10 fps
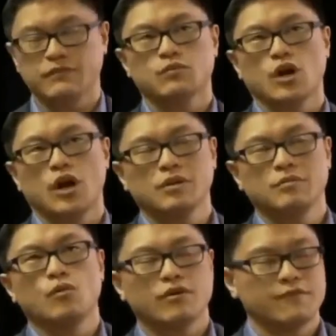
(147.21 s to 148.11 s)
and
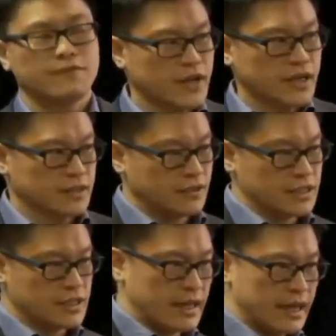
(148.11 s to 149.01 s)
probably more
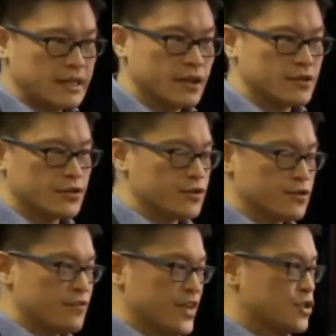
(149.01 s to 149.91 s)
effectively than any other
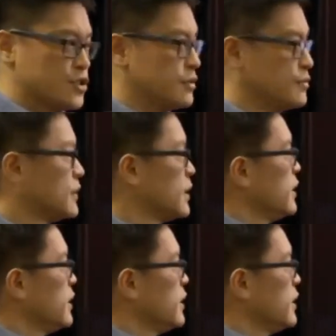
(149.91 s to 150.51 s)
intervention,